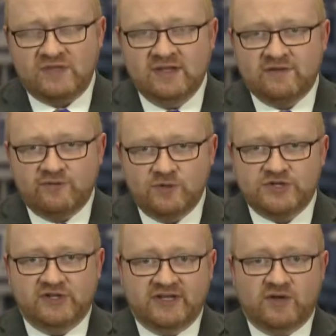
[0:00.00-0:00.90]

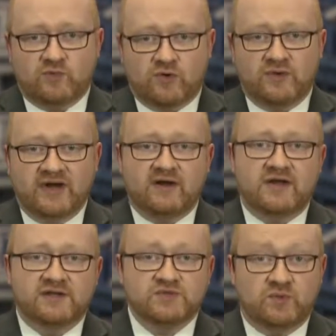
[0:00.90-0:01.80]
Unfortunately, in rural
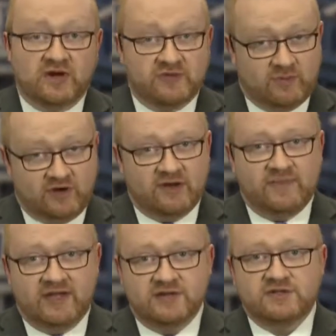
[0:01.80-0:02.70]
areas where the
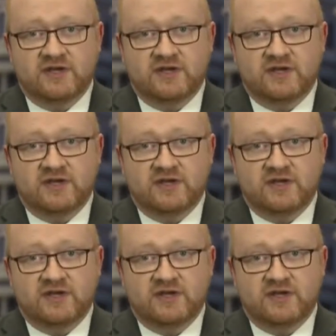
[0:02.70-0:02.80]
broadband